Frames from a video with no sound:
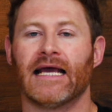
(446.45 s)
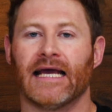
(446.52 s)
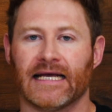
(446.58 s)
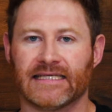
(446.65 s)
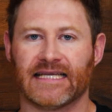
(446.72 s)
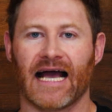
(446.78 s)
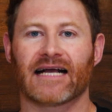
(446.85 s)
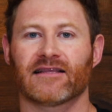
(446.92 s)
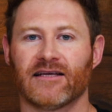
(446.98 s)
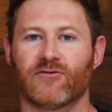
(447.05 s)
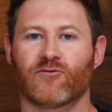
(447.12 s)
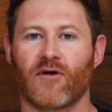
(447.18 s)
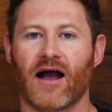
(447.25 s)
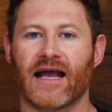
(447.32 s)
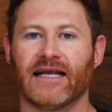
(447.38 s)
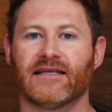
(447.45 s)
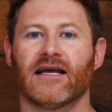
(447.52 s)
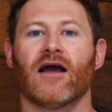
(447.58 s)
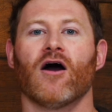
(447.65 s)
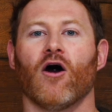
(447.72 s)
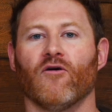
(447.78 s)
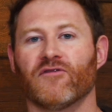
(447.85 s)
exactly right
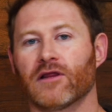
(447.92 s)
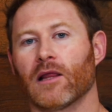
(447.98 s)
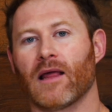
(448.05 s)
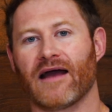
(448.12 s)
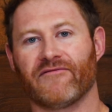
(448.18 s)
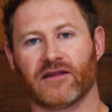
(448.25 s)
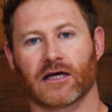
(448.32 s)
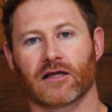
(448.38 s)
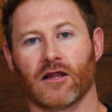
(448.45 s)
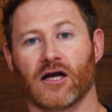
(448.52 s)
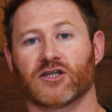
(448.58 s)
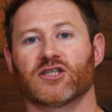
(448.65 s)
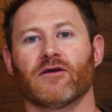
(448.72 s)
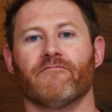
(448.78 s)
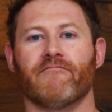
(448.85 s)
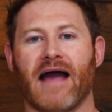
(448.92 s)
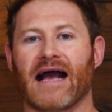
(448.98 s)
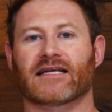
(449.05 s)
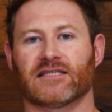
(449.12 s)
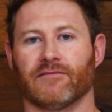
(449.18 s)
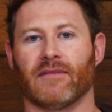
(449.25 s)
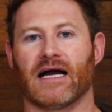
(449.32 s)
over the life of the clutch to
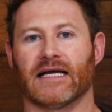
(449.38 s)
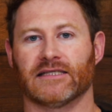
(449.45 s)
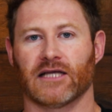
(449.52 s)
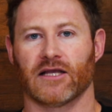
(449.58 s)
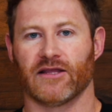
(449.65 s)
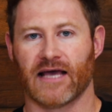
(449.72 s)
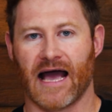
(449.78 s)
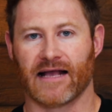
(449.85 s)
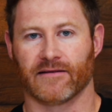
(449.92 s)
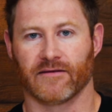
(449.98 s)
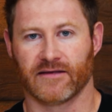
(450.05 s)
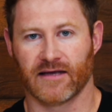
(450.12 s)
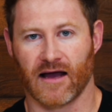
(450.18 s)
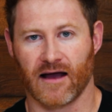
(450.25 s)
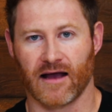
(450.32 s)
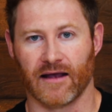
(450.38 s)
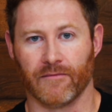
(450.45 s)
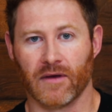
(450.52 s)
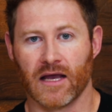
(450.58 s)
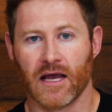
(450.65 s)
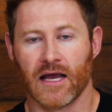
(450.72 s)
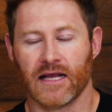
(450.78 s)
maximize that time.
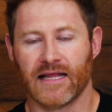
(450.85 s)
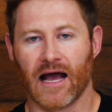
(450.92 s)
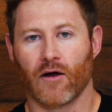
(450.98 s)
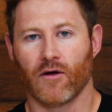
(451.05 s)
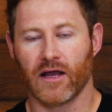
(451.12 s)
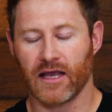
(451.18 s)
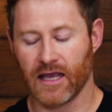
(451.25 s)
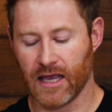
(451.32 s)
Now,